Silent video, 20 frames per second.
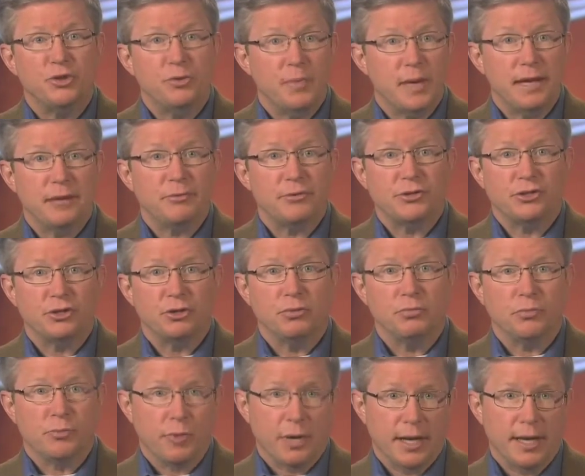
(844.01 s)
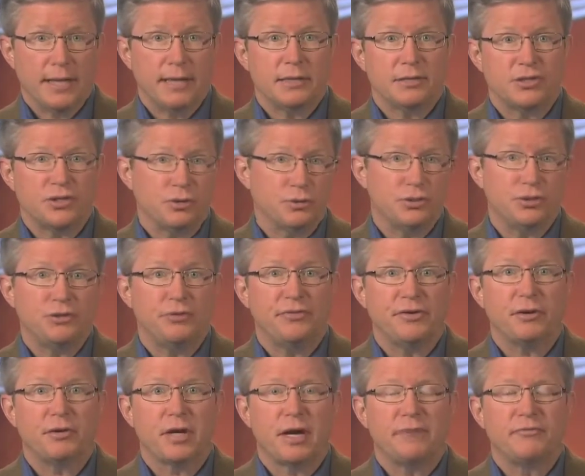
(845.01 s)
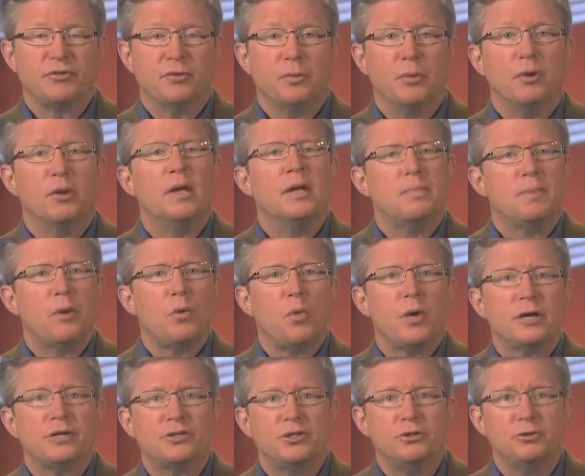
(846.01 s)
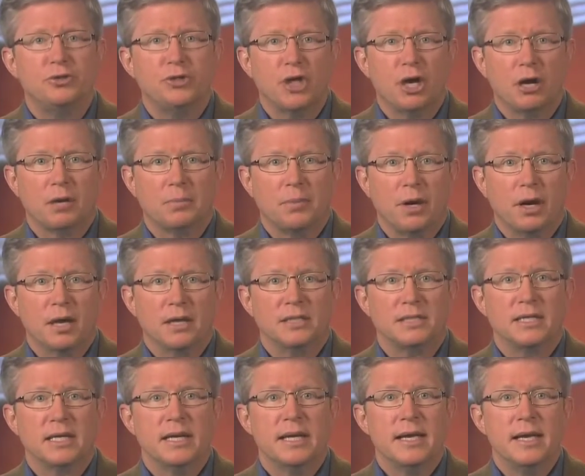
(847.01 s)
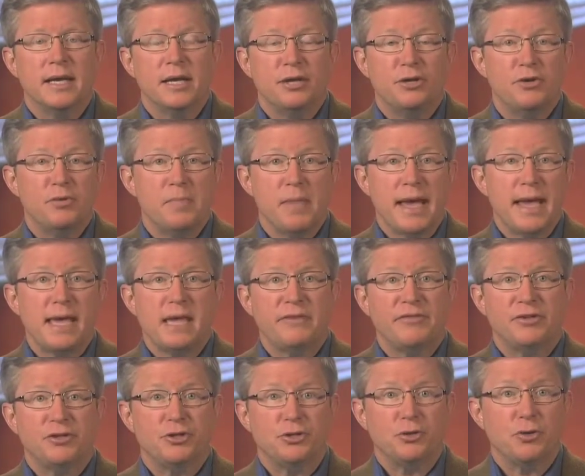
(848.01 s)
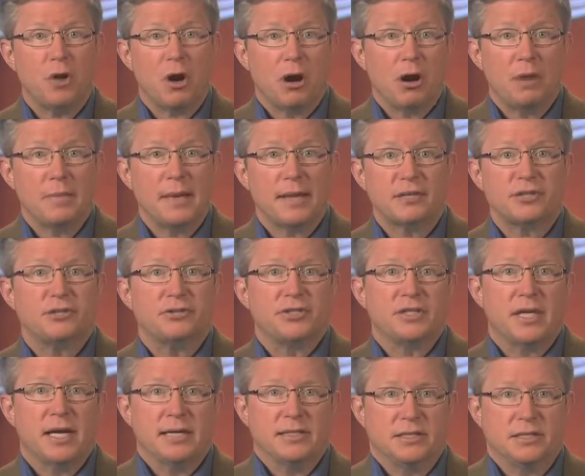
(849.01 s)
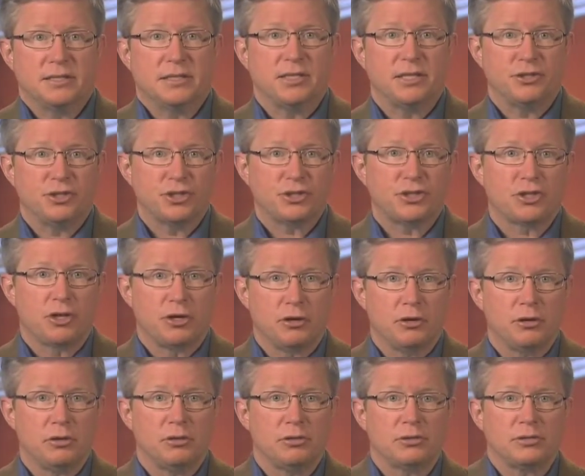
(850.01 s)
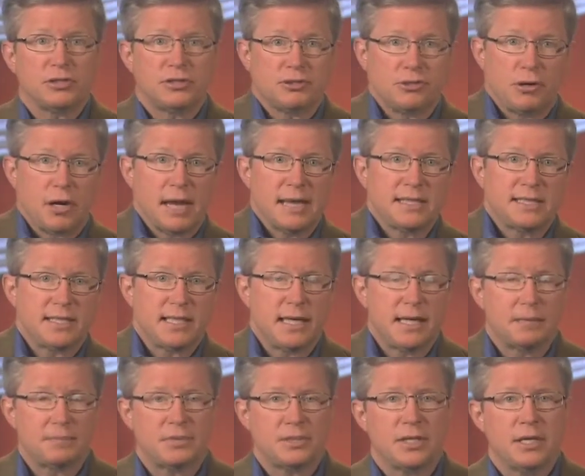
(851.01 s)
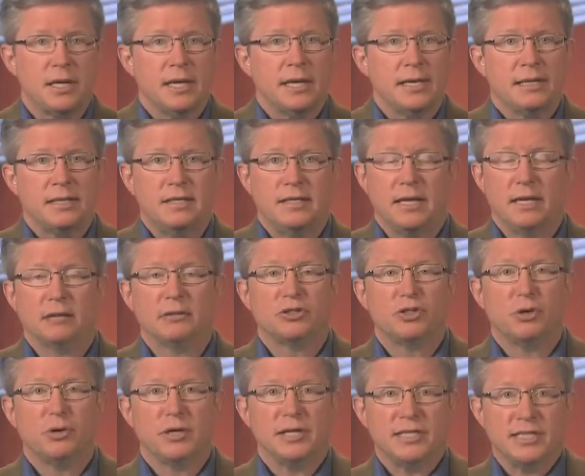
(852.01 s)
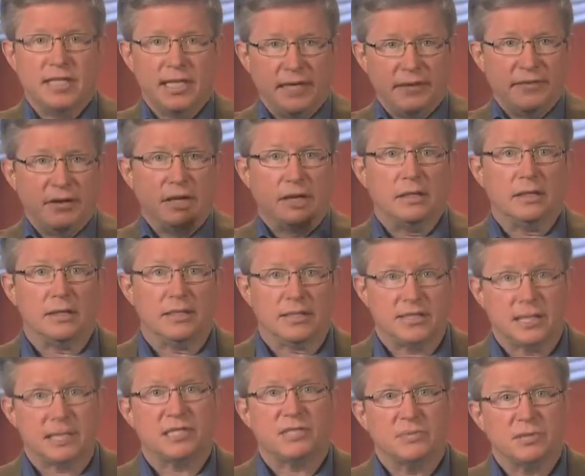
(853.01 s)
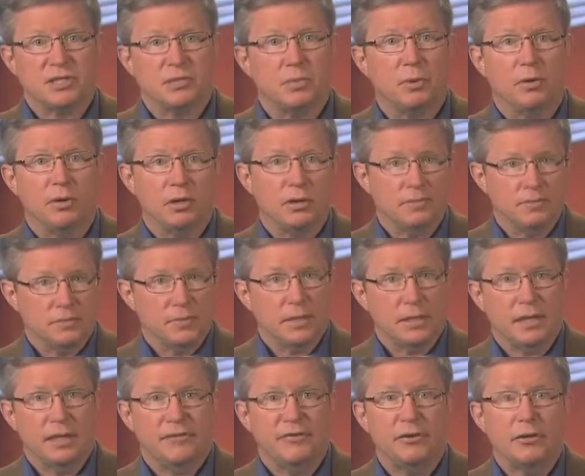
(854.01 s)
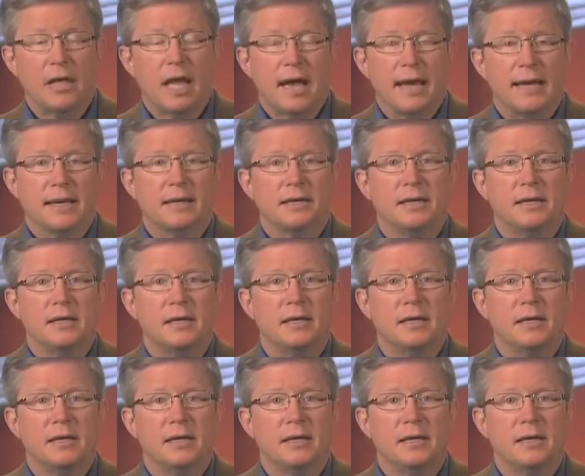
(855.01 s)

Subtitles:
you may resume running as soon as you feel comfortable, but wear 2 jog bras. You may even do arm exercises such as curls, triceps, deltoids, and even a latissimus pull if you like.